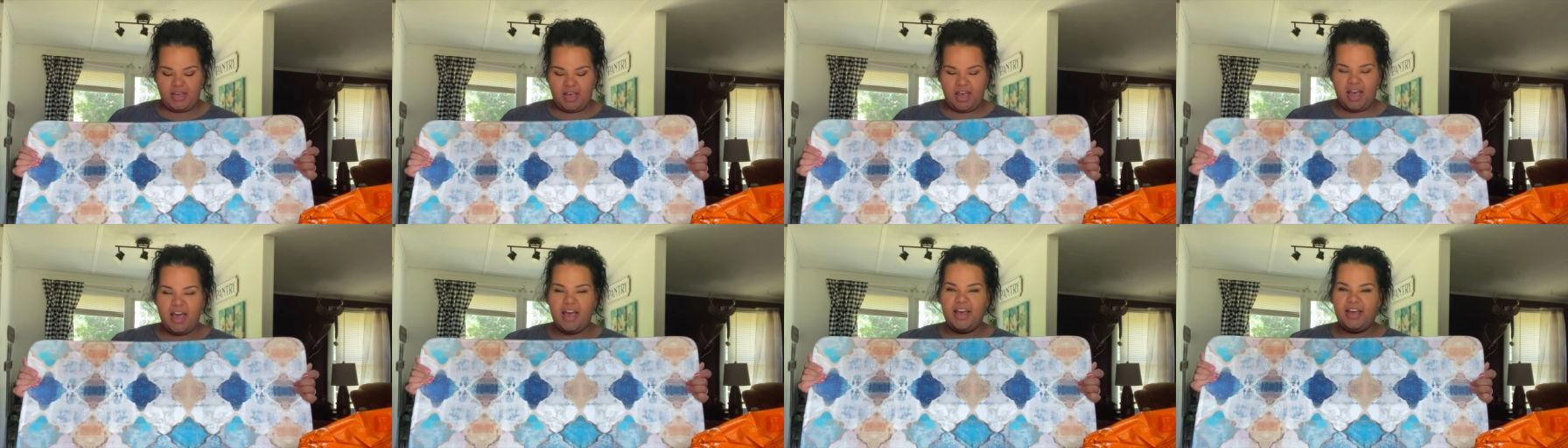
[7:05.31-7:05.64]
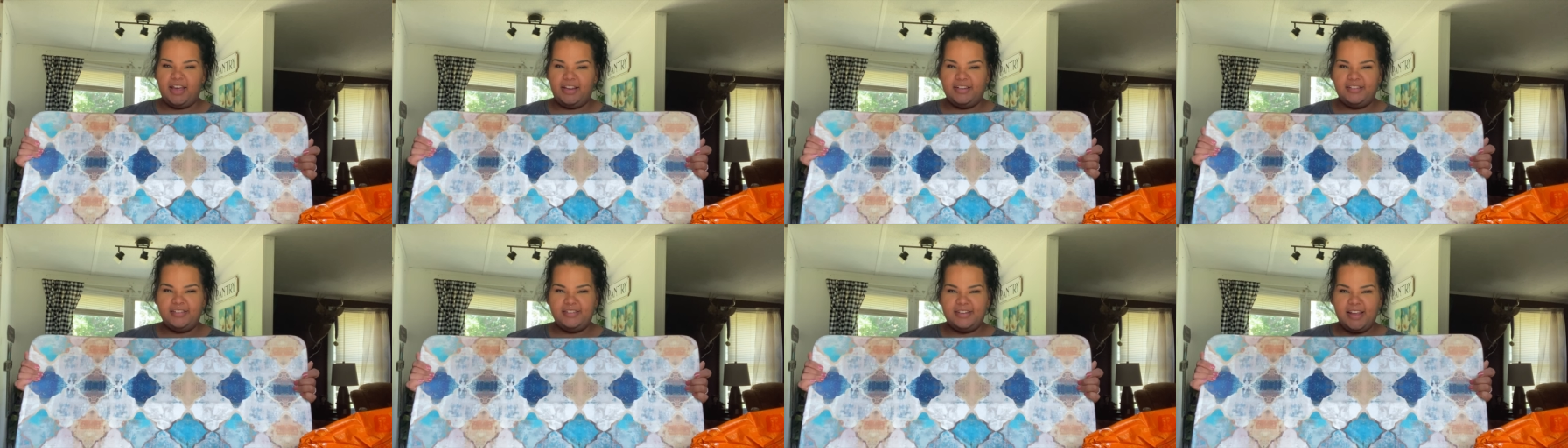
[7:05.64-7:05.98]
I
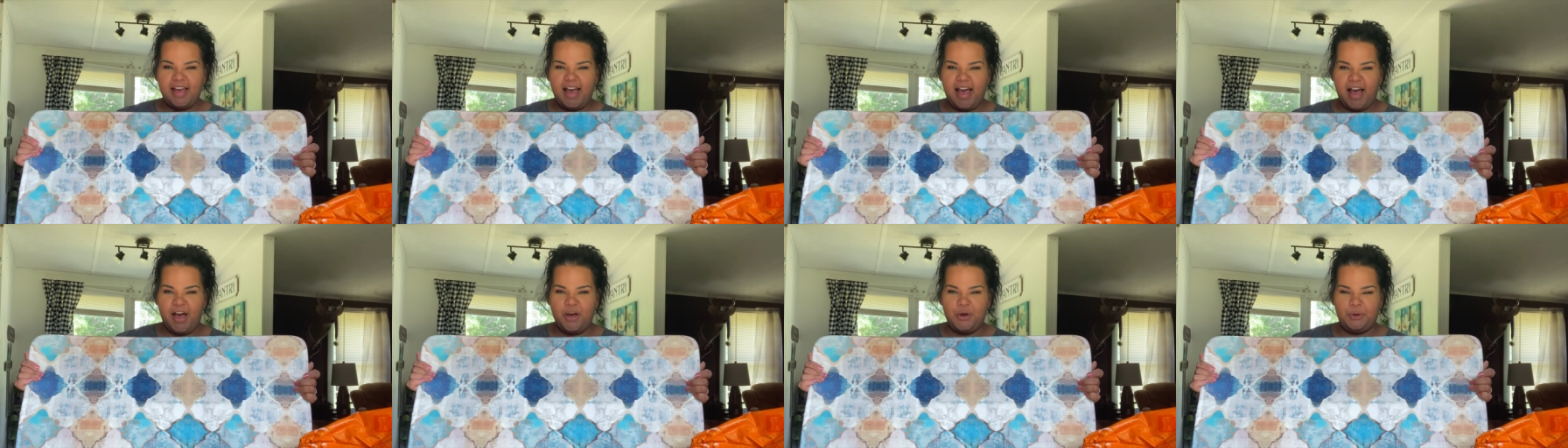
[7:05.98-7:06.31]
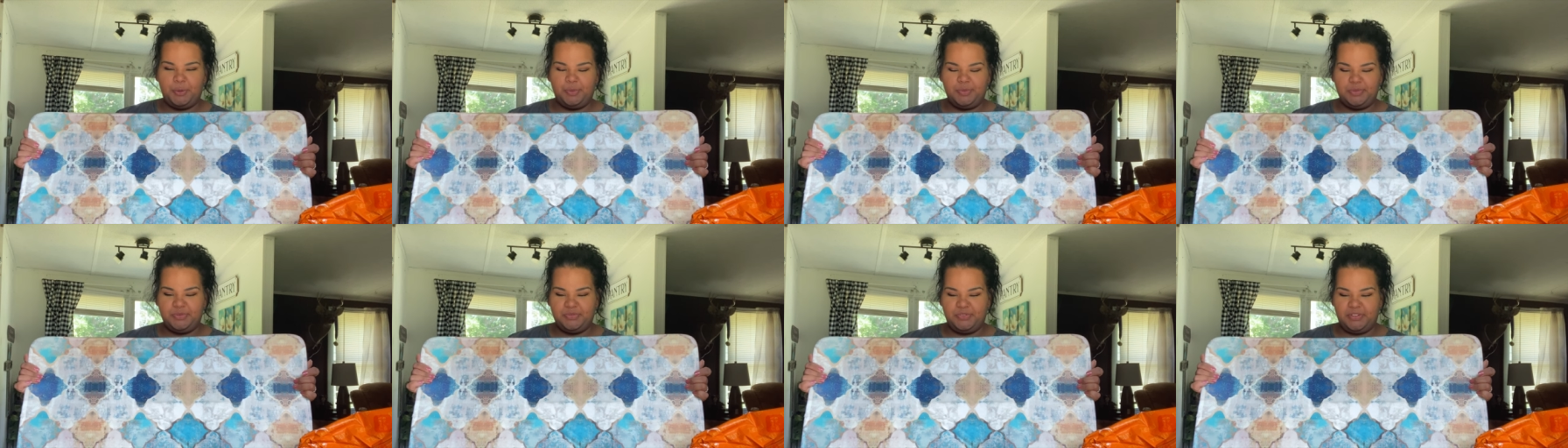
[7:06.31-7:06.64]
had high
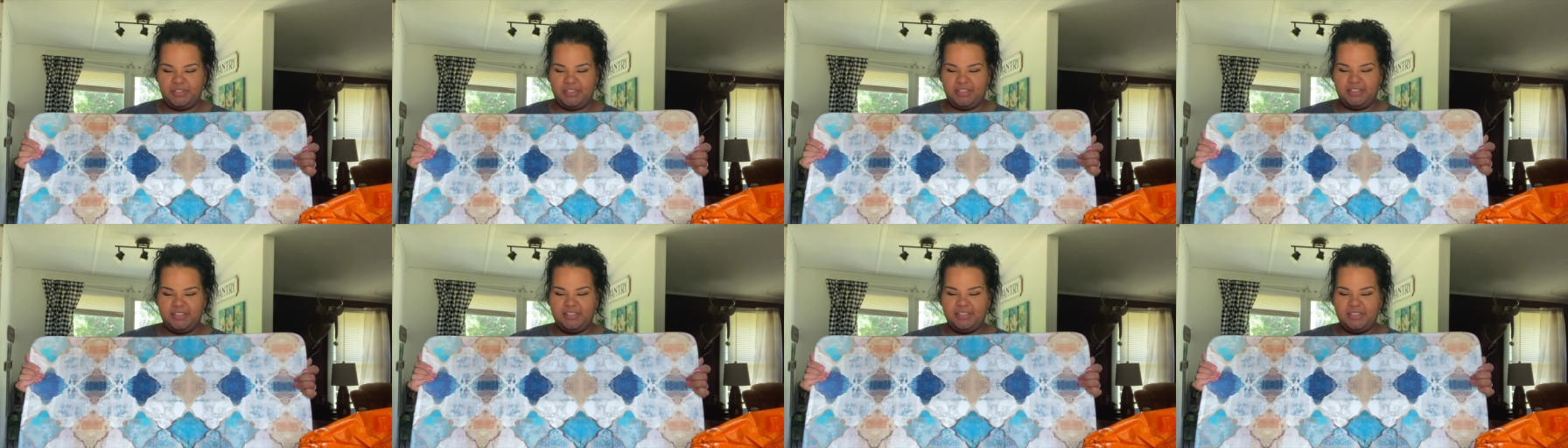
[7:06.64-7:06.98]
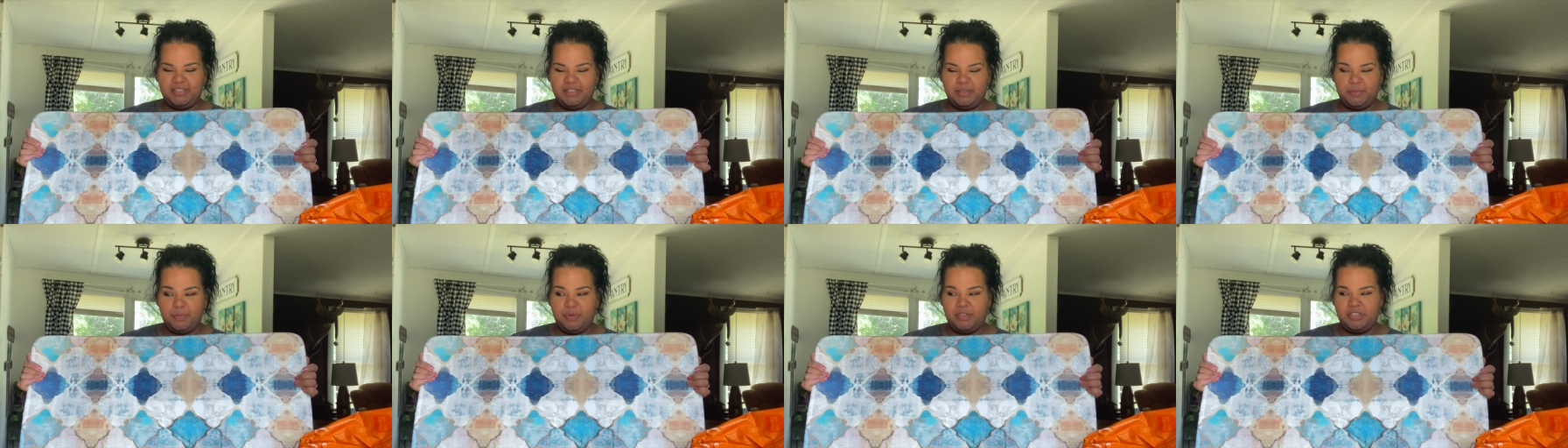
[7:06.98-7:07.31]
hopes for this.
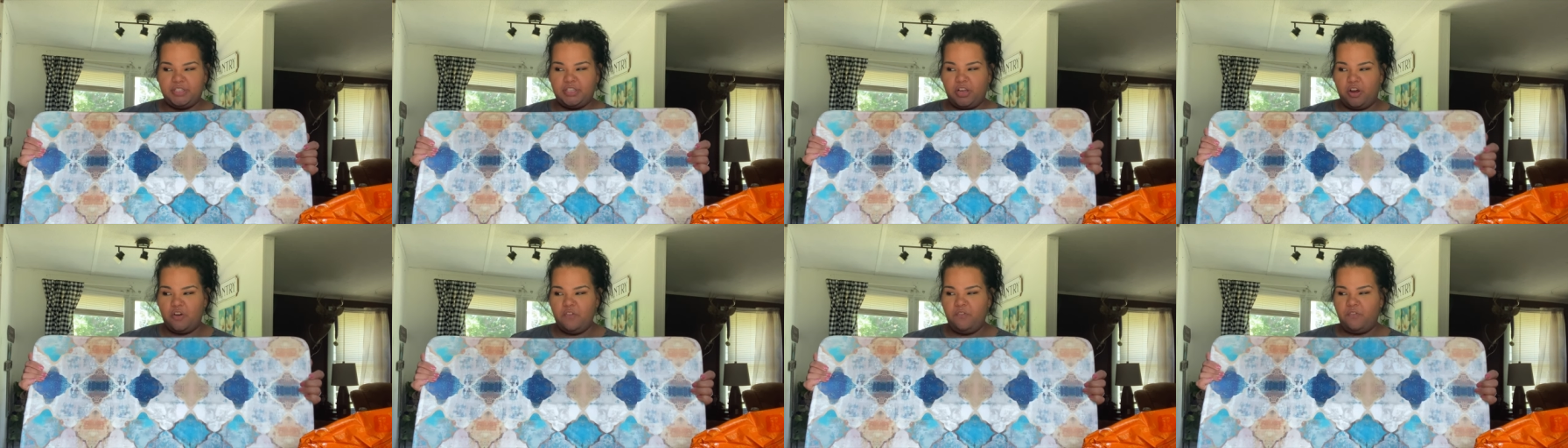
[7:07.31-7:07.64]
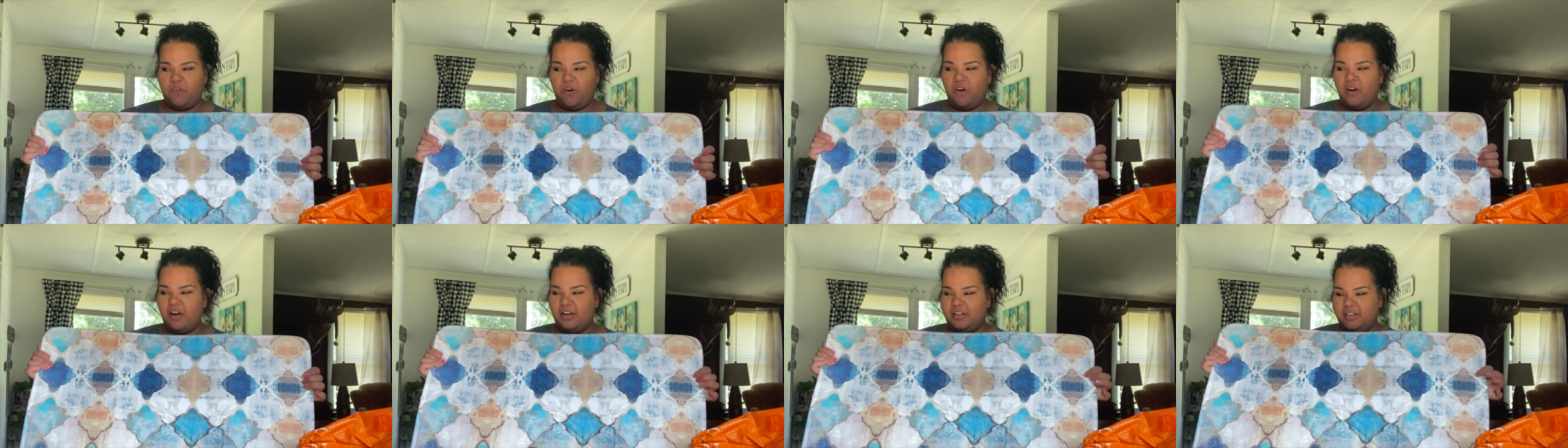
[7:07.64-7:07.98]
But so
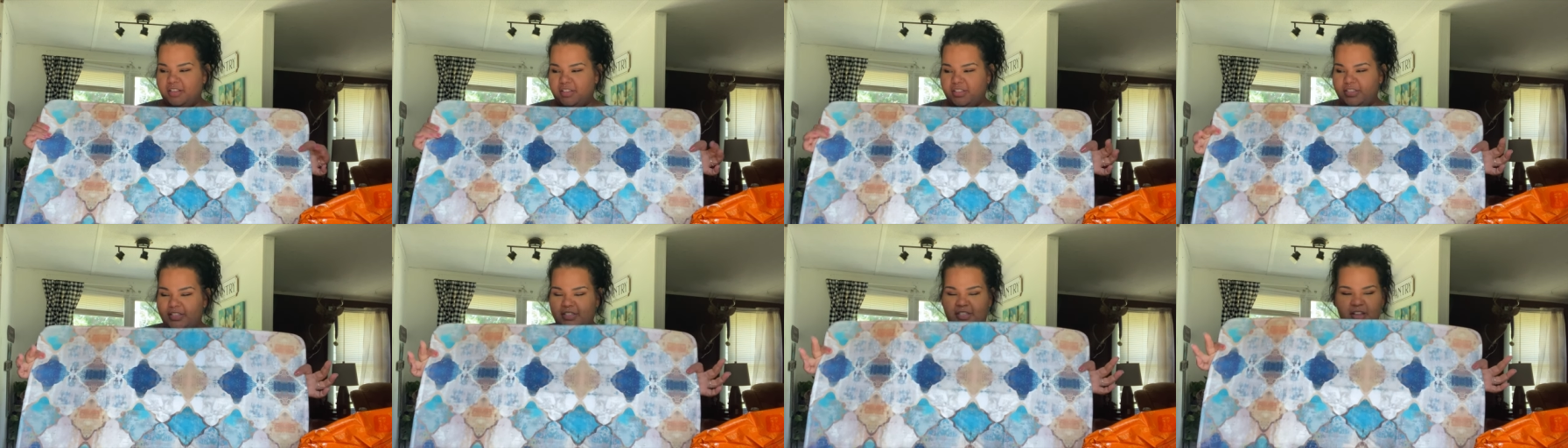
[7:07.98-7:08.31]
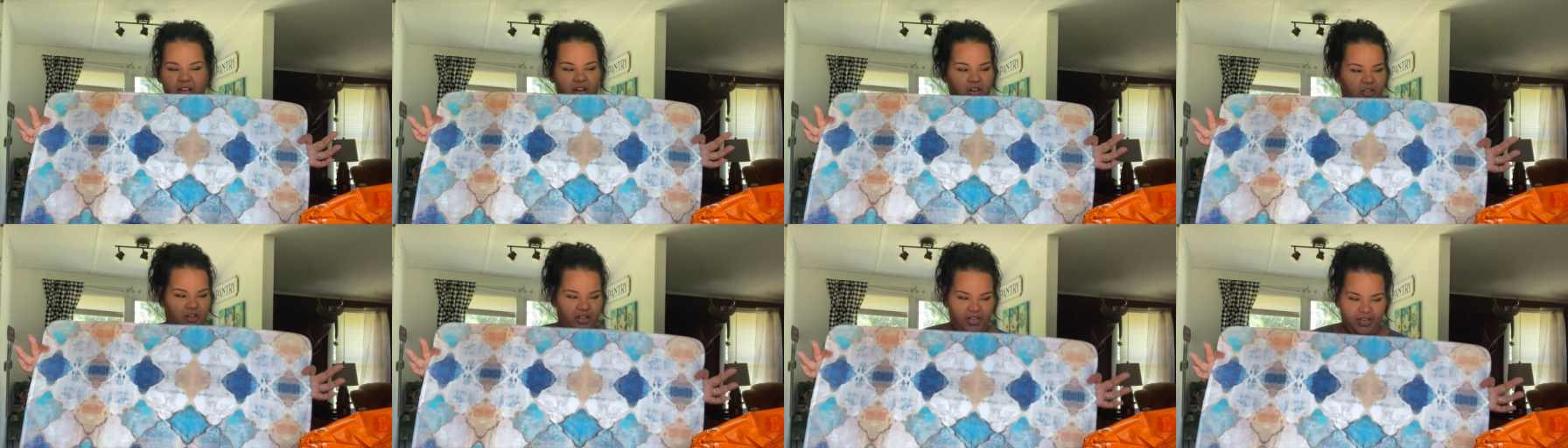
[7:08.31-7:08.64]
far, this is the
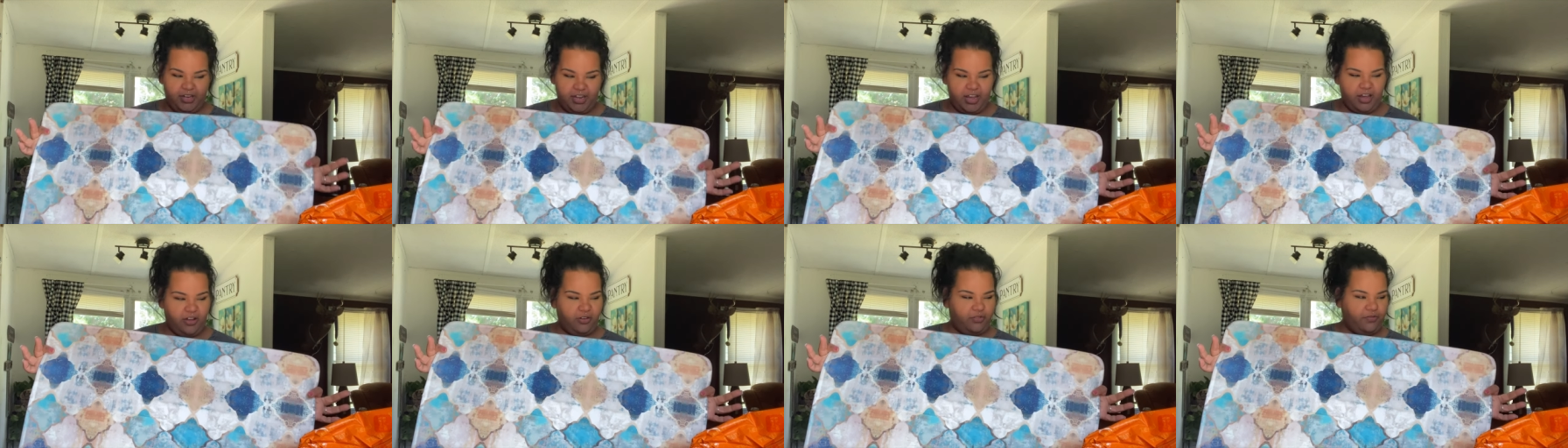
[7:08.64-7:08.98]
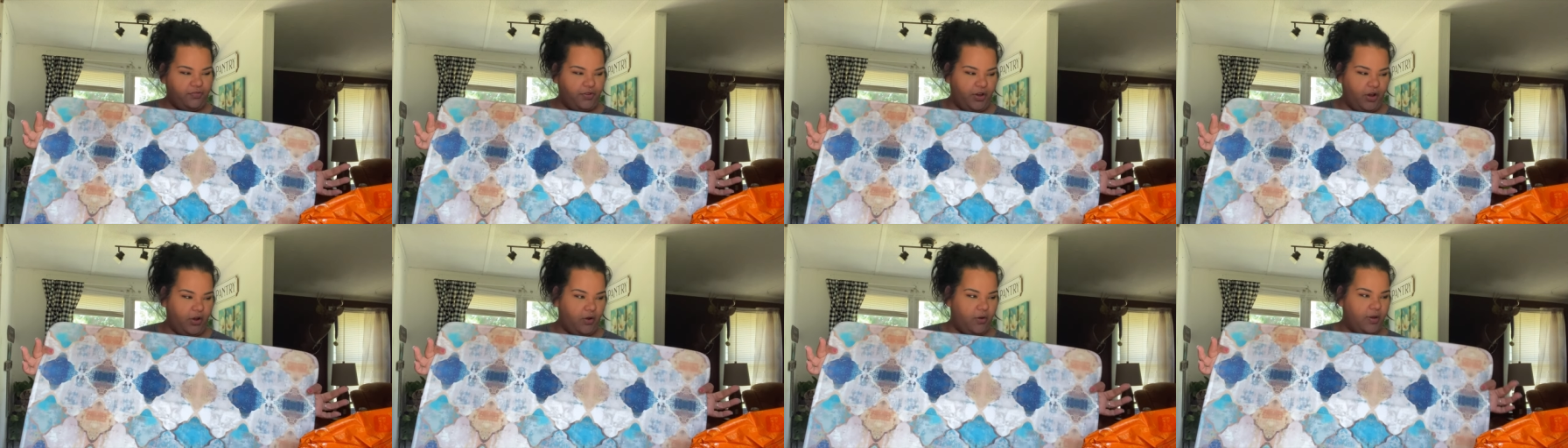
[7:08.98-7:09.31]
only
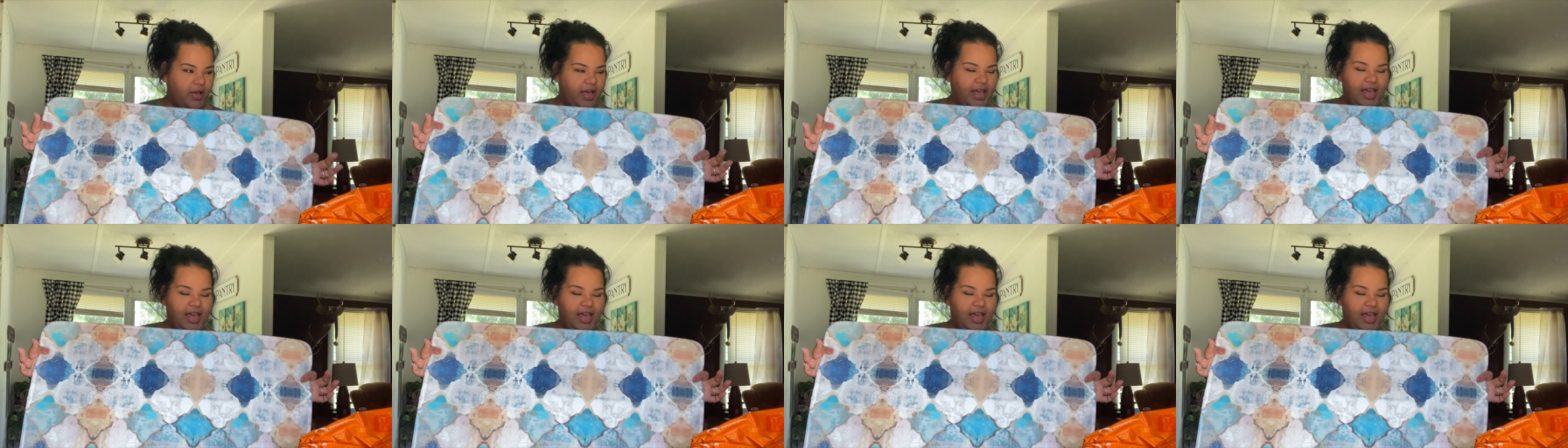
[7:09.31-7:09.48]
downfall